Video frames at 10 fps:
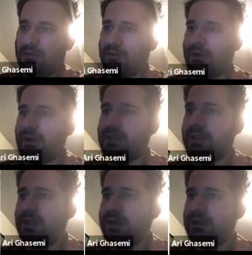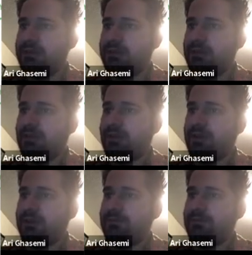right here, this
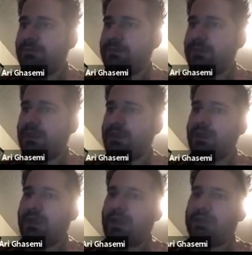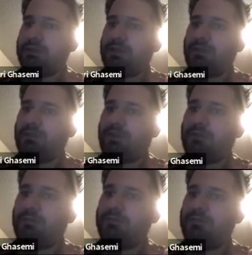column and this
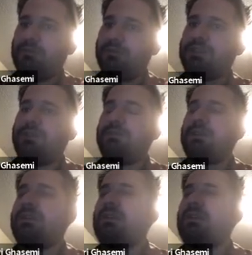column, you simply